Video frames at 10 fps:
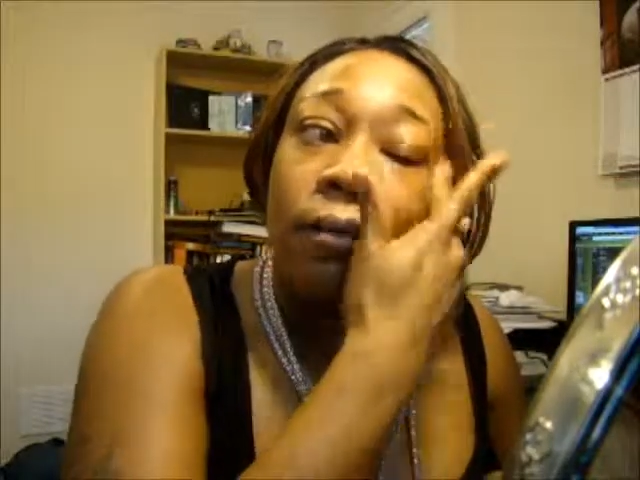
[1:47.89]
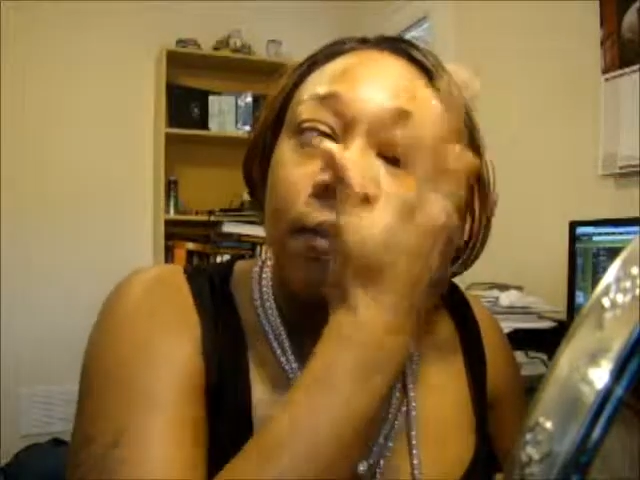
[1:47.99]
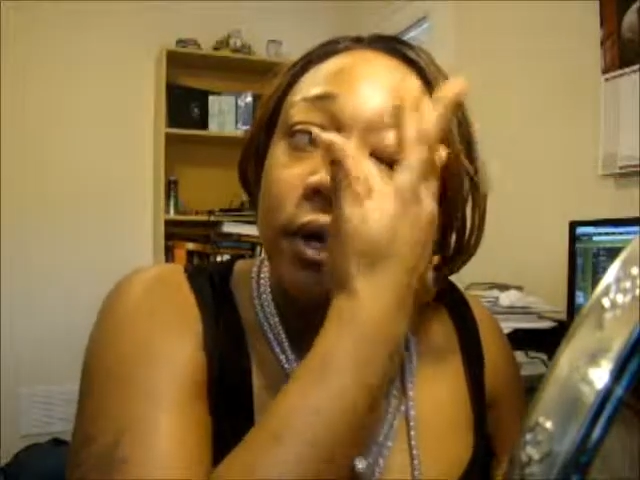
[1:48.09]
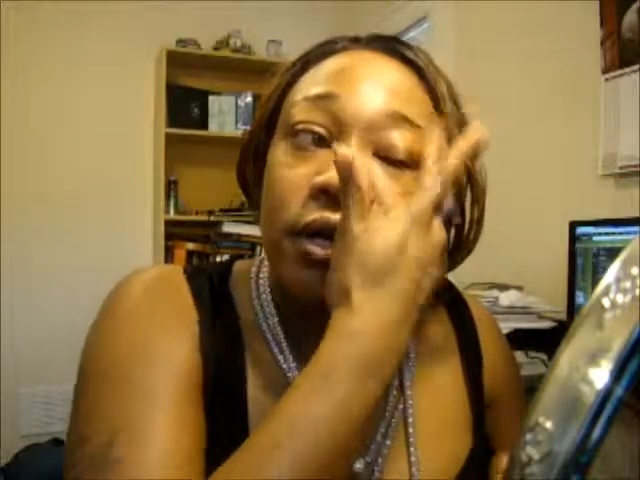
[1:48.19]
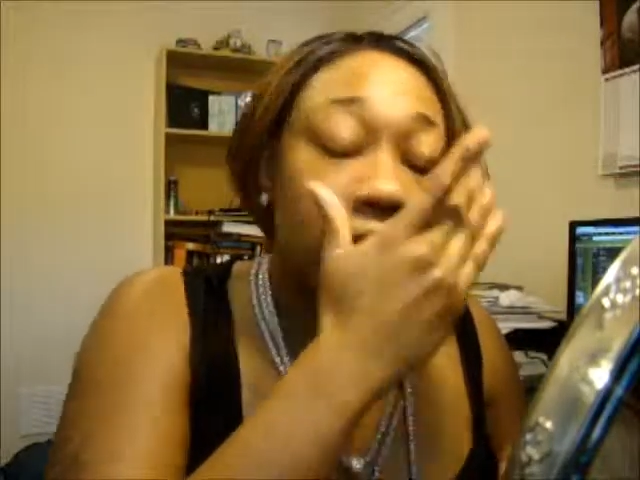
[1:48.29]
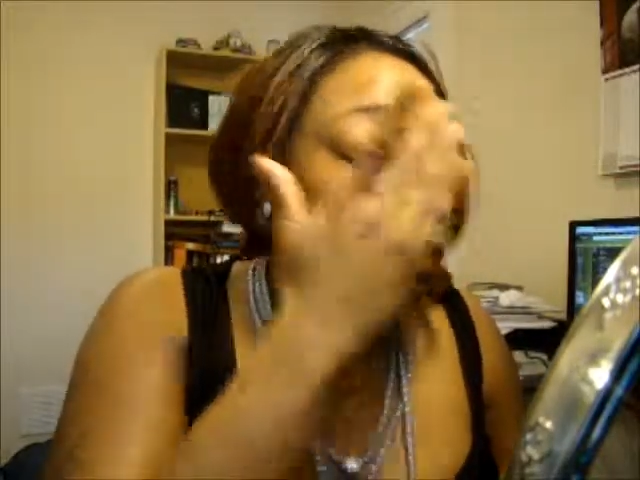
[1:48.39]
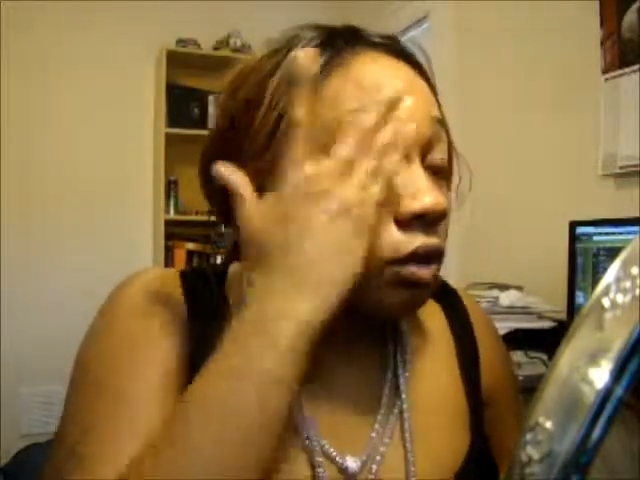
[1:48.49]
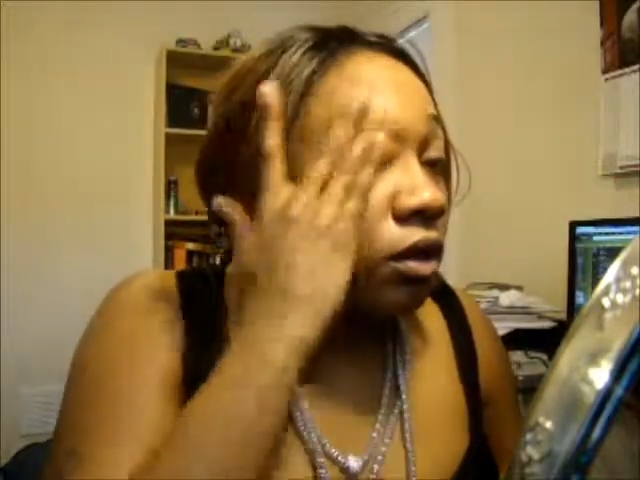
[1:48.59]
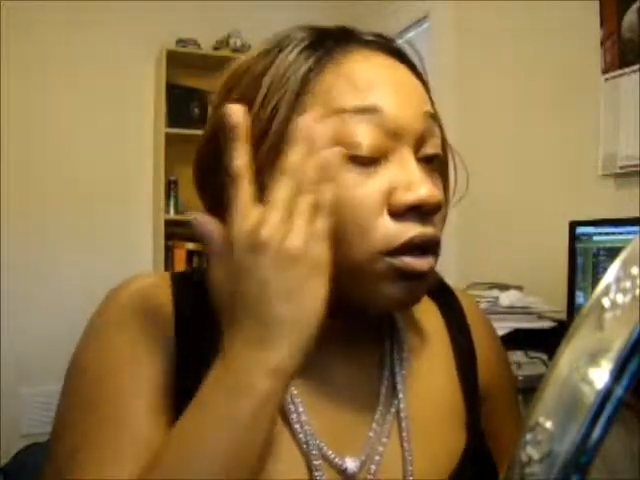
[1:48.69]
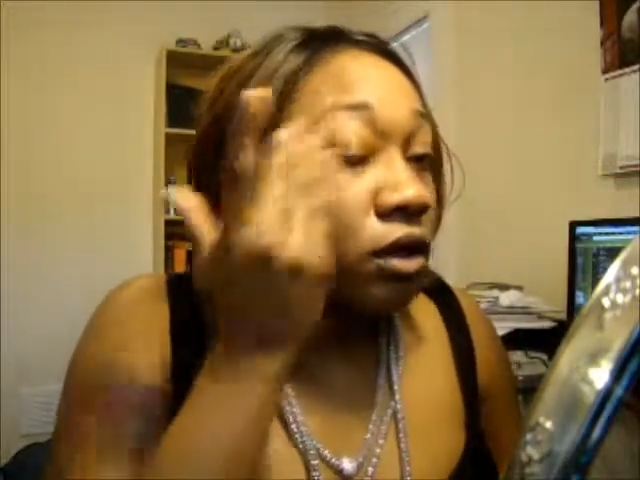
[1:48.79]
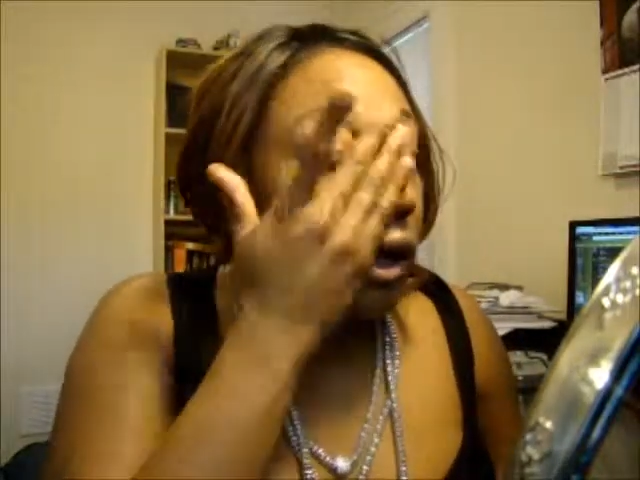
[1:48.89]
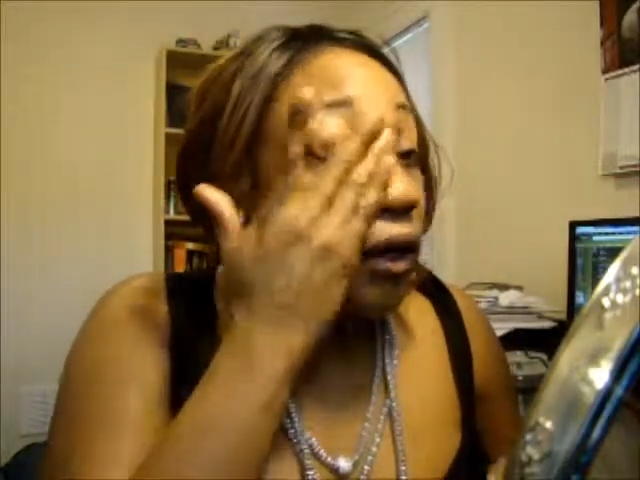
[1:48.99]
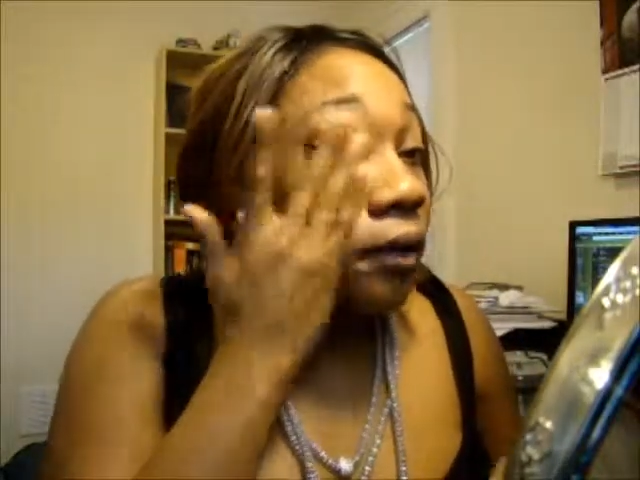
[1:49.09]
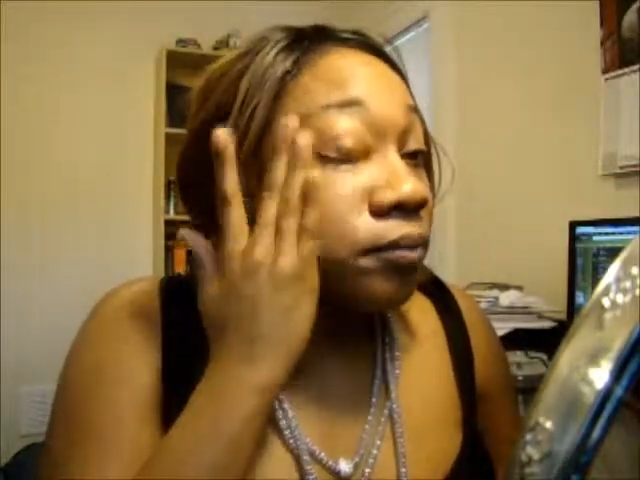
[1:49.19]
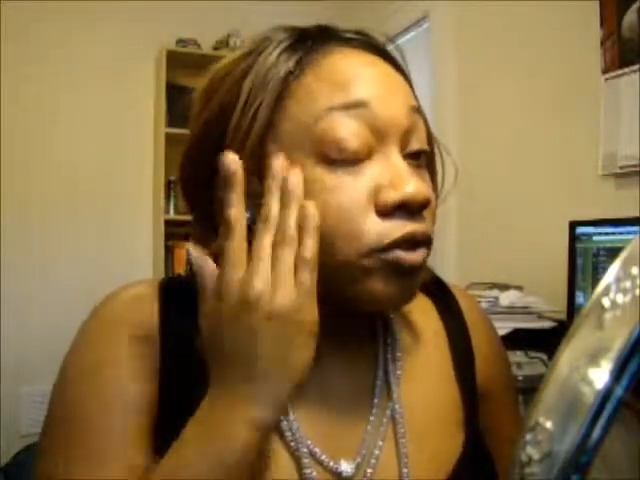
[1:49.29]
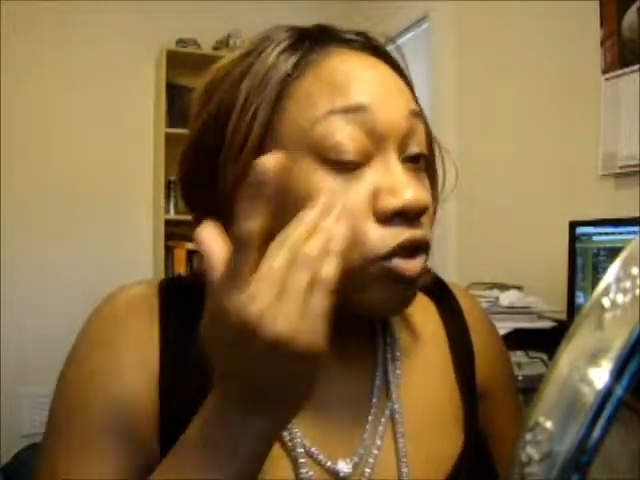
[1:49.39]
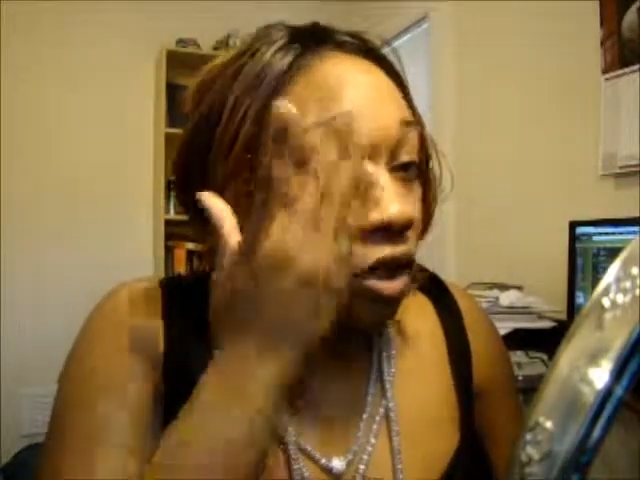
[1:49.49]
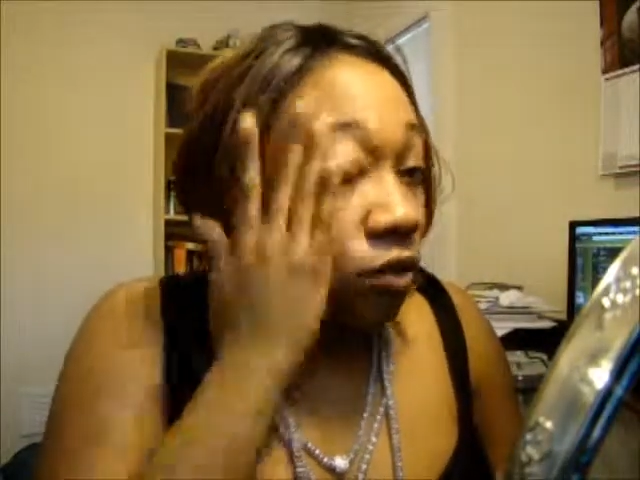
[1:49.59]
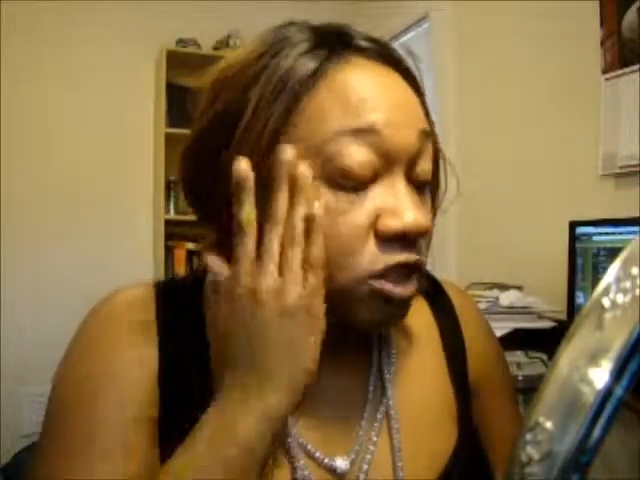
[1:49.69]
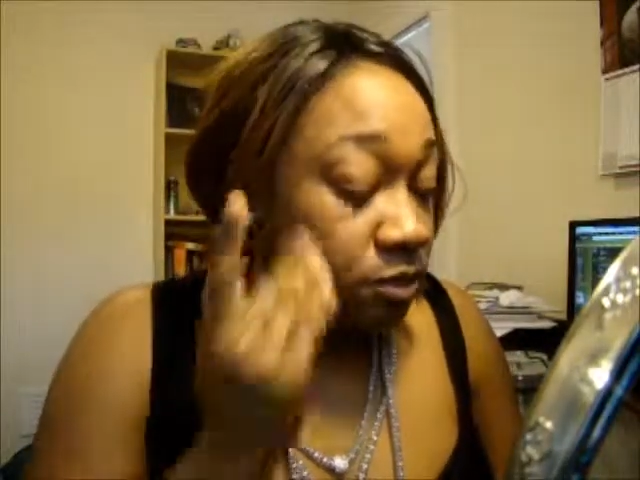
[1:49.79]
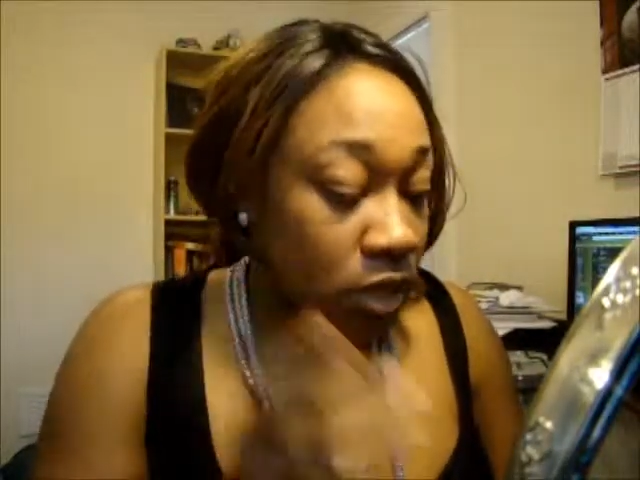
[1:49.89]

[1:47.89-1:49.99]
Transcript: but you don't want to spend